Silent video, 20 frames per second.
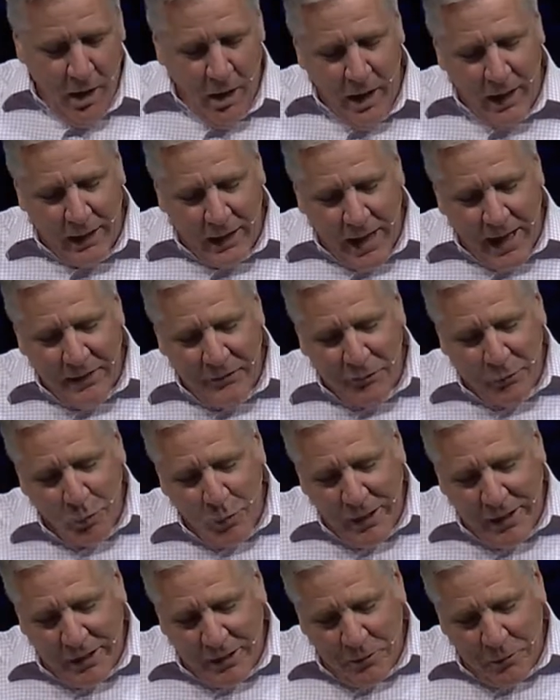All right, last
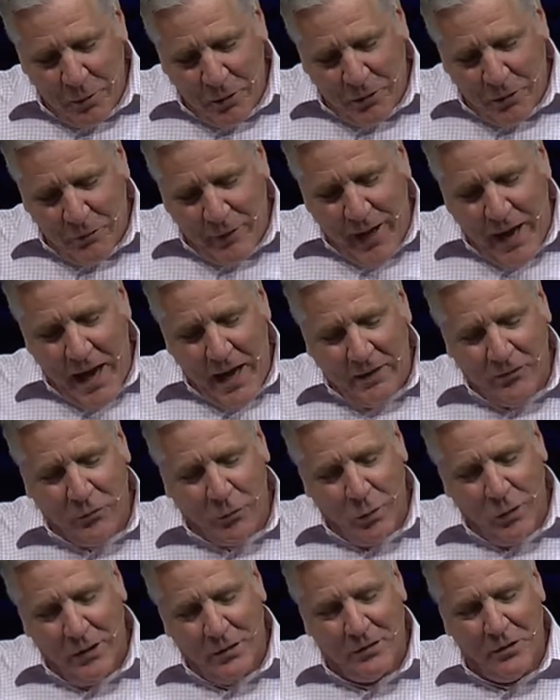week in the book of
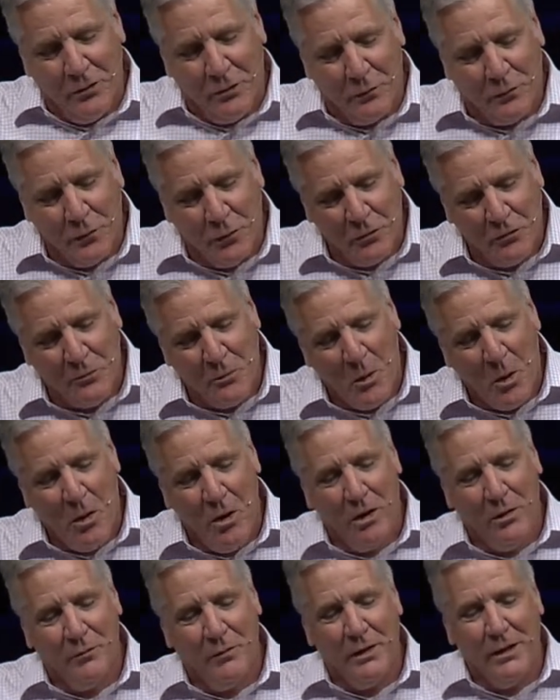Acts, we looked at the first
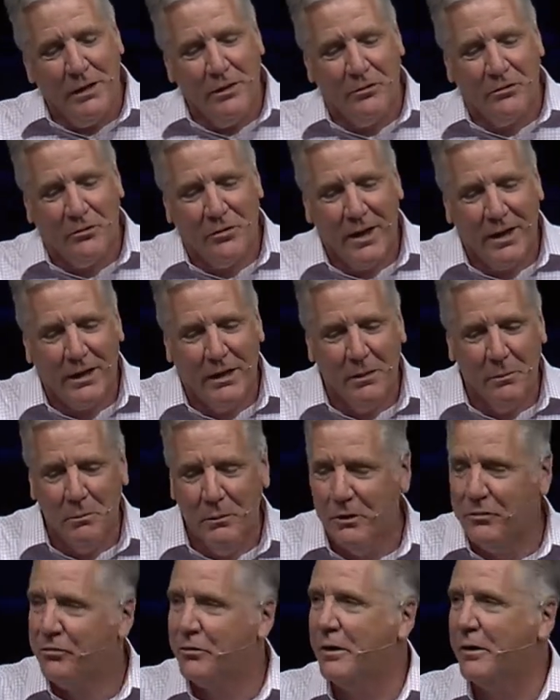part of the
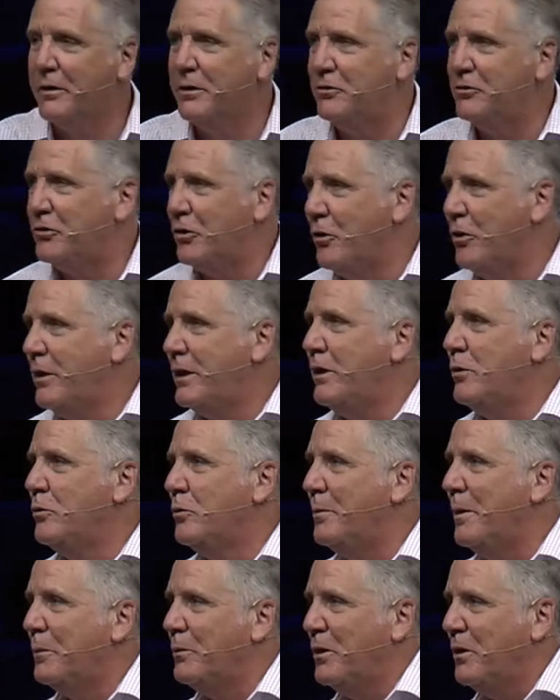second missionary journey.
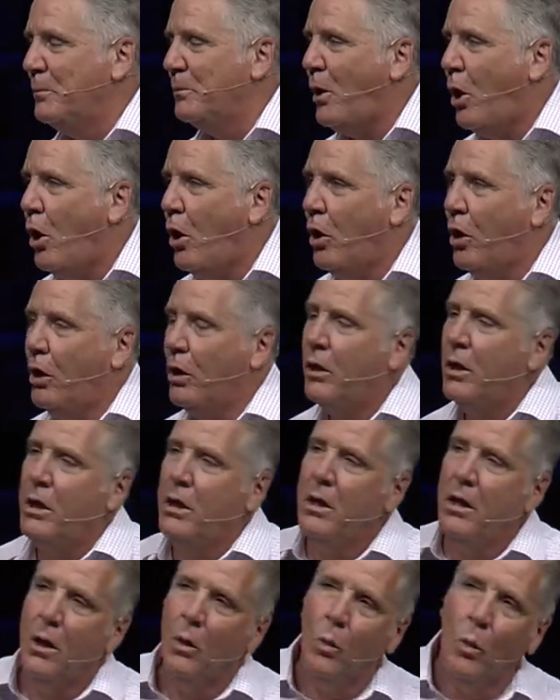You remember that Paul
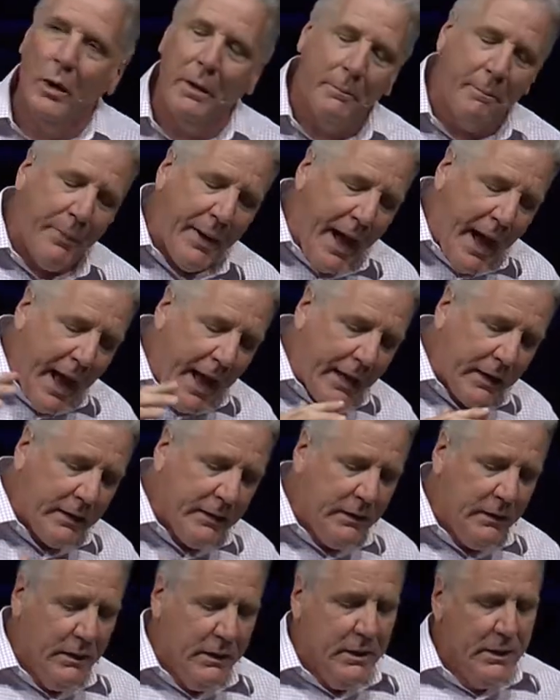went
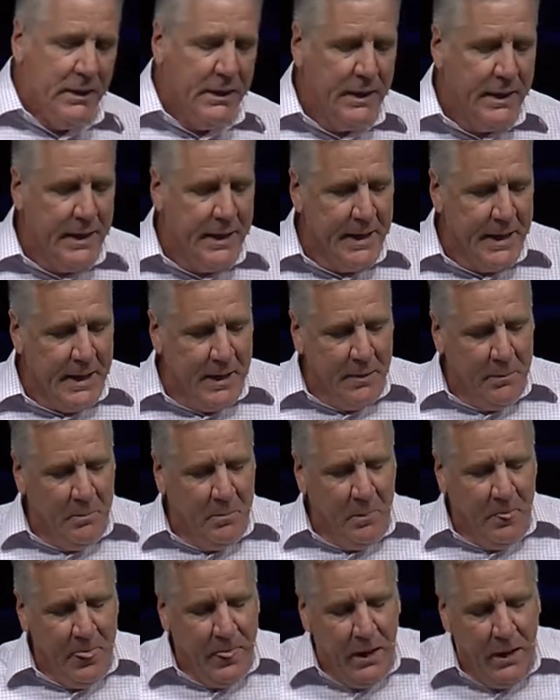back
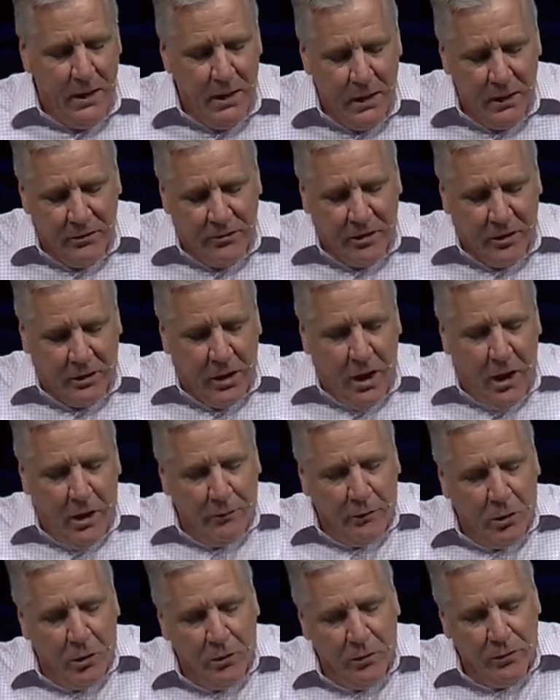to
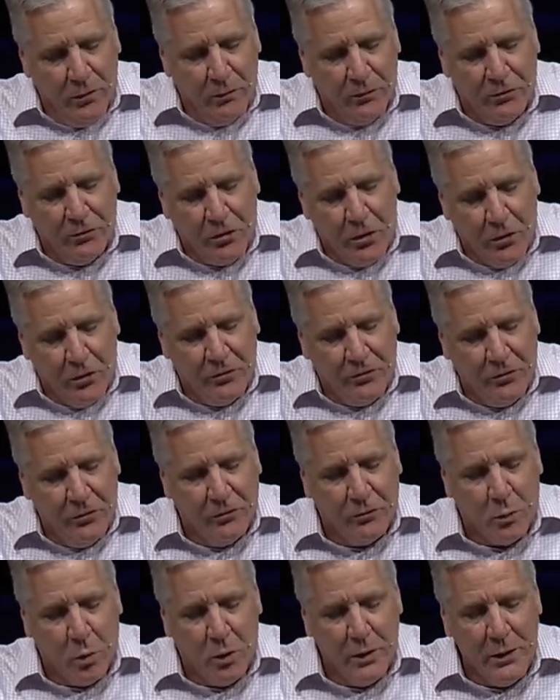cover those
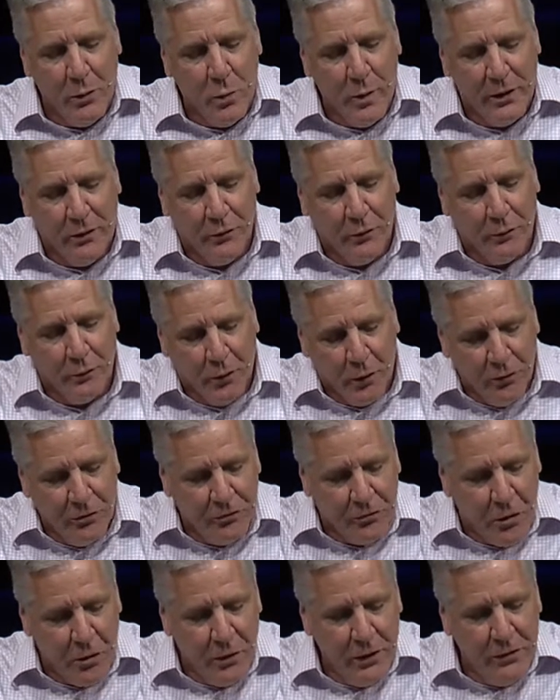churches where he went on the
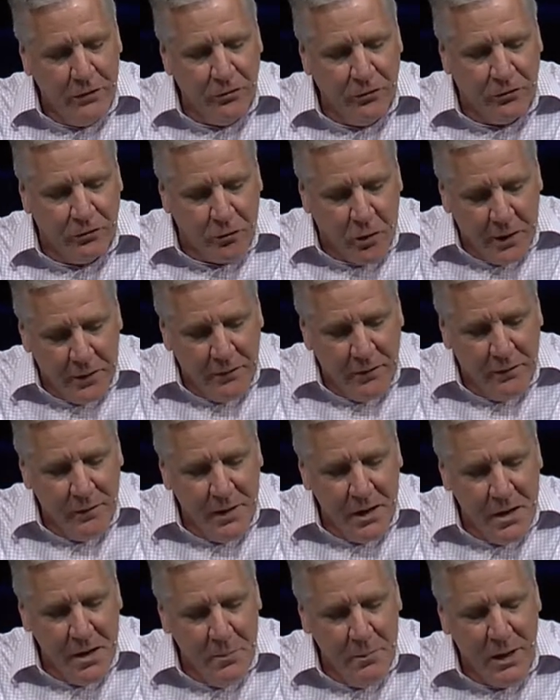first journey to
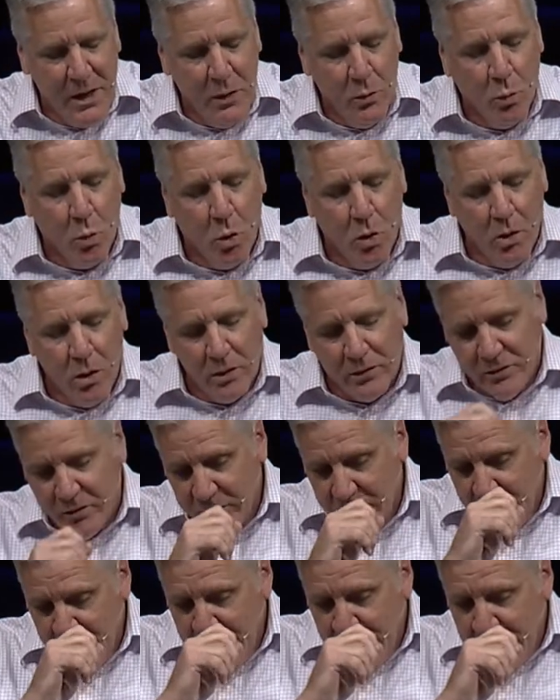strengthen them. He
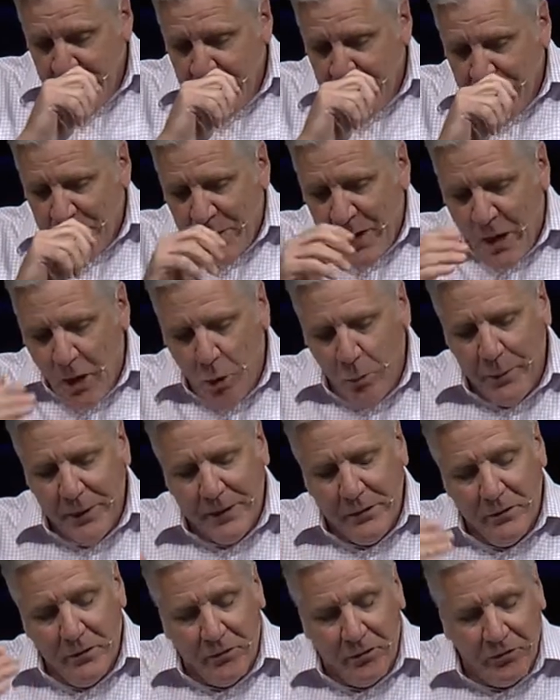worked
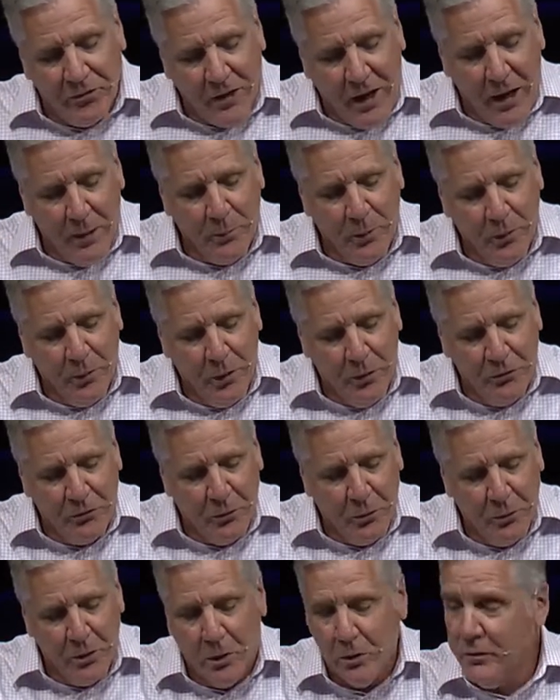helping to disciple
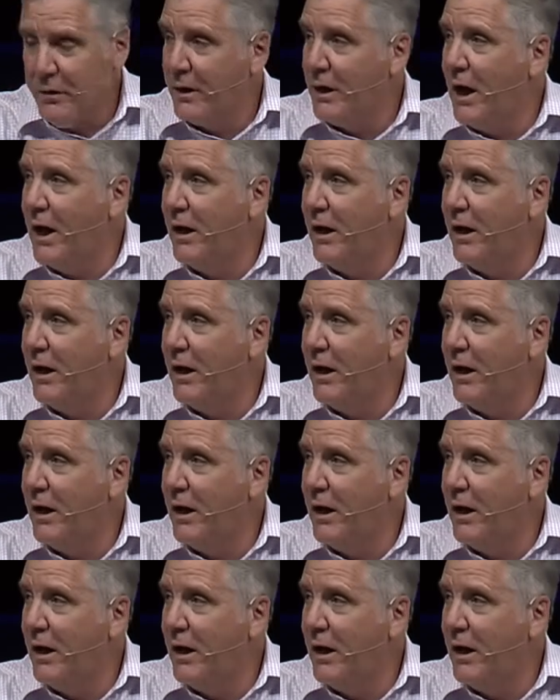those who had heard